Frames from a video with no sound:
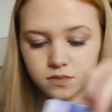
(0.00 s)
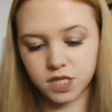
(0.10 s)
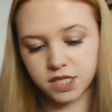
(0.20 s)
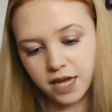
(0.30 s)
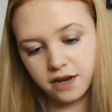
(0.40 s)

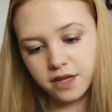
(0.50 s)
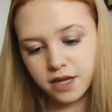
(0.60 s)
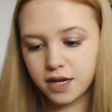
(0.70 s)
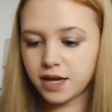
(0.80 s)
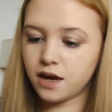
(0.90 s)
Is there anything
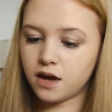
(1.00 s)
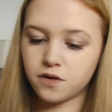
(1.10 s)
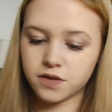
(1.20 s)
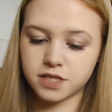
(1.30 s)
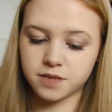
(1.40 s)
in here?
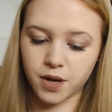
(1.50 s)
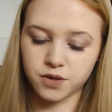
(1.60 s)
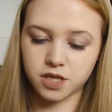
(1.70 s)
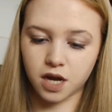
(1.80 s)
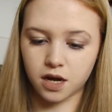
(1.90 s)
Oh, this is a
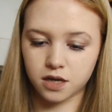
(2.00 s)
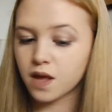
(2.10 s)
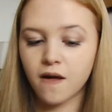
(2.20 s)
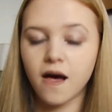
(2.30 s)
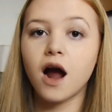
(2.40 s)
postcard.
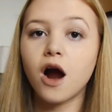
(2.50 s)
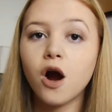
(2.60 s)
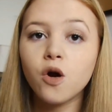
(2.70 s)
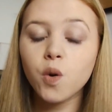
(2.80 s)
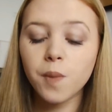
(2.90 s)

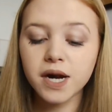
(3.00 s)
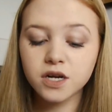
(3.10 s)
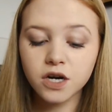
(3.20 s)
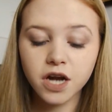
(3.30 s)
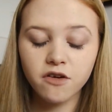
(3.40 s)
Oh my
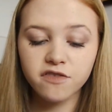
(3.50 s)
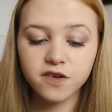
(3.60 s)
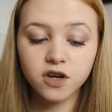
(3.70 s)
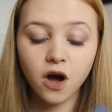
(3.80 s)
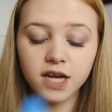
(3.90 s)
god, I
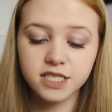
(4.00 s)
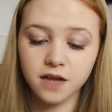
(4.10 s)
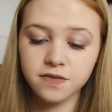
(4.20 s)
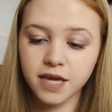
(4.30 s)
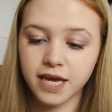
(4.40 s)
forgot I'd
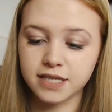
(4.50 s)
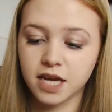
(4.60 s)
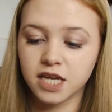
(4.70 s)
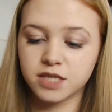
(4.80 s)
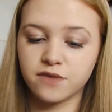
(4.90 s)
done this.
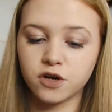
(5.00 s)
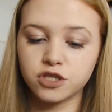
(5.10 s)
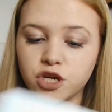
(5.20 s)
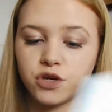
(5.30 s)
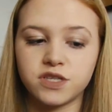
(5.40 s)
So I've got
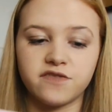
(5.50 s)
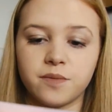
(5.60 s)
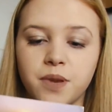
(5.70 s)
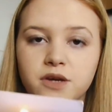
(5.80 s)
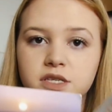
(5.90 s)
2
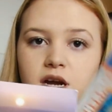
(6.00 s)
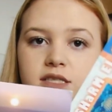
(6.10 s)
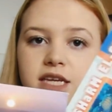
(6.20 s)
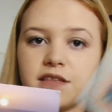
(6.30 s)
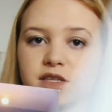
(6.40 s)
different
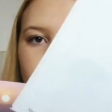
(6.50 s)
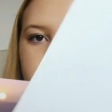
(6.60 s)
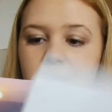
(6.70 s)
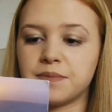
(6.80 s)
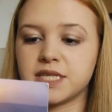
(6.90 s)
postcards here. This one's
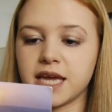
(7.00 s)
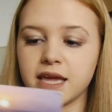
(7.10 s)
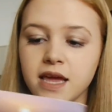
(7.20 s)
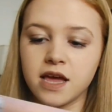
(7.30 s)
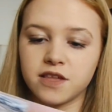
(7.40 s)

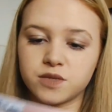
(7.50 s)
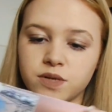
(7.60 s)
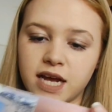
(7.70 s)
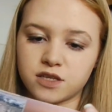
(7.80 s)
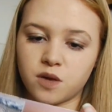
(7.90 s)
empty. This
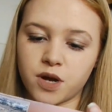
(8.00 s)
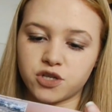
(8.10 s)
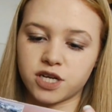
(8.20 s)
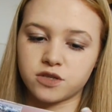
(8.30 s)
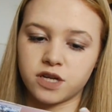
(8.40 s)
one has got my
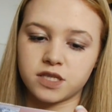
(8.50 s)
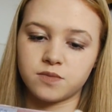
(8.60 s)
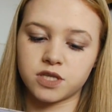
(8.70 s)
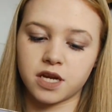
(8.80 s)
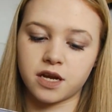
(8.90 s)
address on it, so
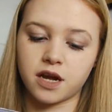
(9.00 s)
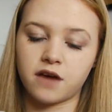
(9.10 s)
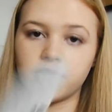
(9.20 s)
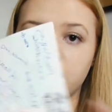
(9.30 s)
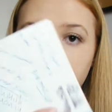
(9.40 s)
I'm just going to
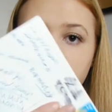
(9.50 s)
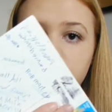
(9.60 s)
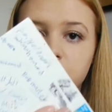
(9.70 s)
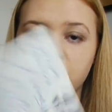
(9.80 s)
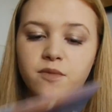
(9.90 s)

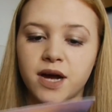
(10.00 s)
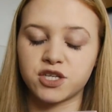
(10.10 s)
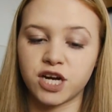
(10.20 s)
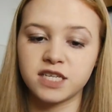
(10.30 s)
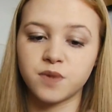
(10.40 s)
cover my
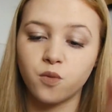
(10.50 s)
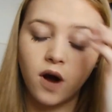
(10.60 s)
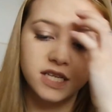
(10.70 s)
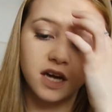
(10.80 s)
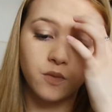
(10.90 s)
address. But
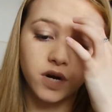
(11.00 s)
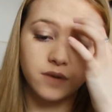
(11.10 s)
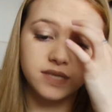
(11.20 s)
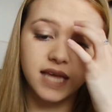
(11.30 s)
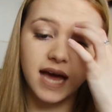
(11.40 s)
what I done when I
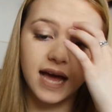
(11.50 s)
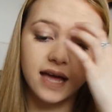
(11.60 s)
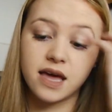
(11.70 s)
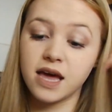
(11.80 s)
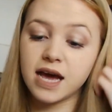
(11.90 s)
was there
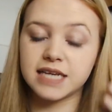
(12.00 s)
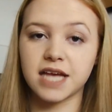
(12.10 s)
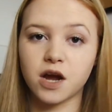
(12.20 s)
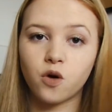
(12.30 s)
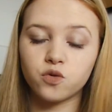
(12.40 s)
is
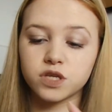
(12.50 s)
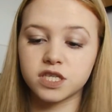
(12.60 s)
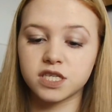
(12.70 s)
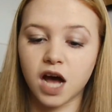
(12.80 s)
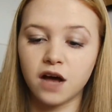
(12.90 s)
I got all the
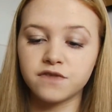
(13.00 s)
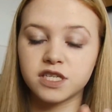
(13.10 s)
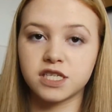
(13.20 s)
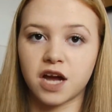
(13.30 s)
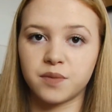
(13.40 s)
staff to
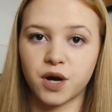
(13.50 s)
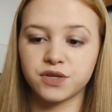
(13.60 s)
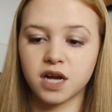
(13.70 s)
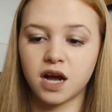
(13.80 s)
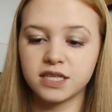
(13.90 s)
sign a
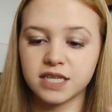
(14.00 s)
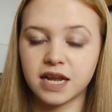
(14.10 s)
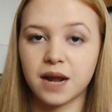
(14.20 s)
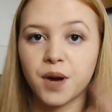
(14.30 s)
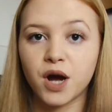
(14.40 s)
postcard, and
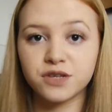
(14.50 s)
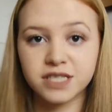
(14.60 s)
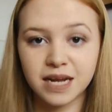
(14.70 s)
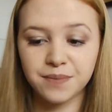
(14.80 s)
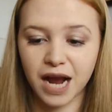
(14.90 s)
then I
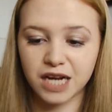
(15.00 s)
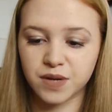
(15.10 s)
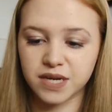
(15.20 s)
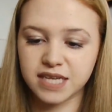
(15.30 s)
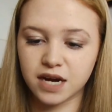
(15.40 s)
posted it back to
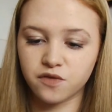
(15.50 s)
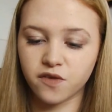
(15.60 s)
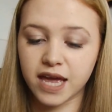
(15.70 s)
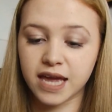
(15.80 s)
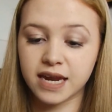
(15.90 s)
myself
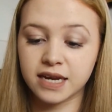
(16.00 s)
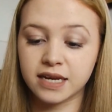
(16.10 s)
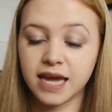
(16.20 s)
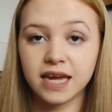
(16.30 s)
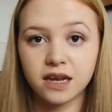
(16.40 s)
in
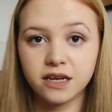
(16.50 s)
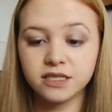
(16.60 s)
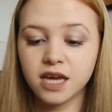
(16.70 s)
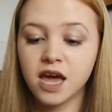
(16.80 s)
England.